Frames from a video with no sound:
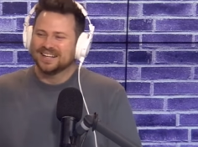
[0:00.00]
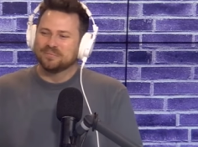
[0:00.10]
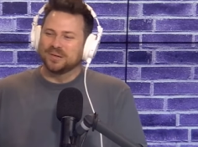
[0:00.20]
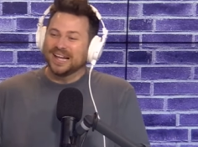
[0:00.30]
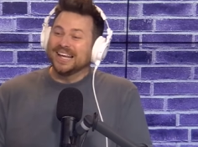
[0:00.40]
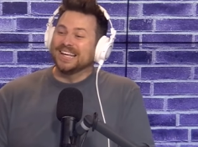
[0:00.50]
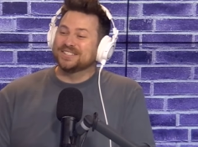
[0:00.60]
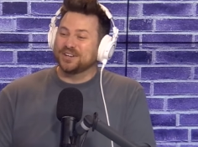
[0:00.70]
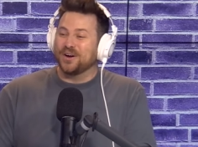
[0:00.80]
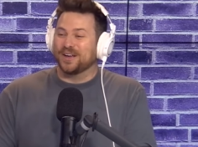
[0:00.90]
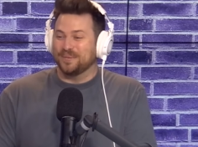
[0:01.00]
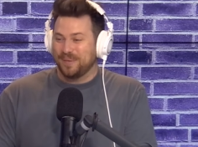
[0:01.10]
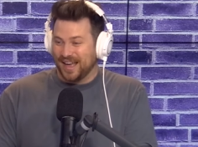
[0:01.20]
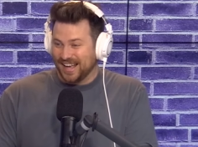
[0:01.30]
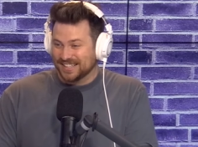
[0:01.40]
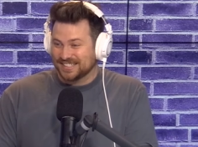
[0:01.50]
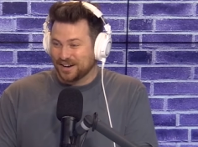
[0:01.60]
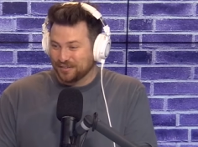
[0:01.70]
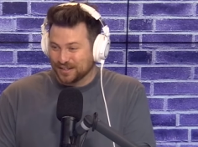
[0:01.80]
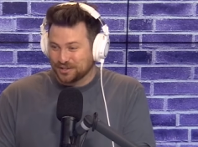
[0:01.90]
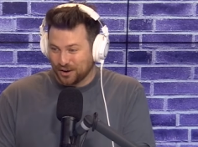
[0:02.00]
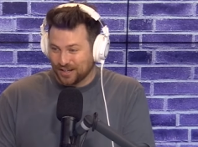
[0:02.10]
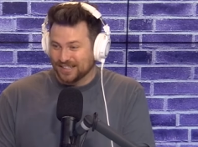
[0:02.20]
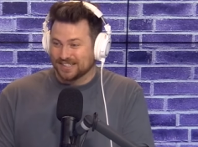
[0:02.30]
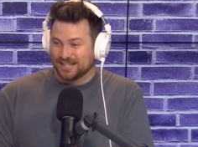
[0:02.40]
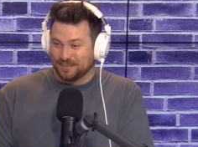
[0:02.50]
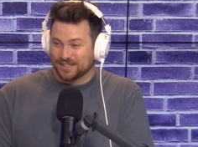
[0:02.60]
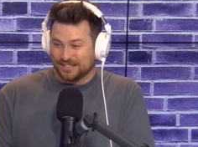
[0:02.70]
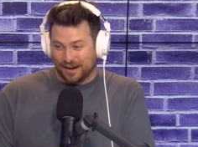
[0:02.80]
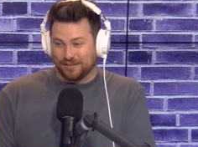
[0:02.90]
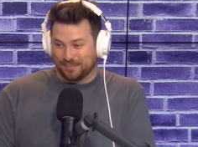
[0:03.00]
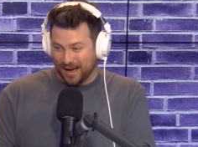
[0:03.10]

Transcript: Like, Please what does she don't do? compare stuffing turkey to someone stuffing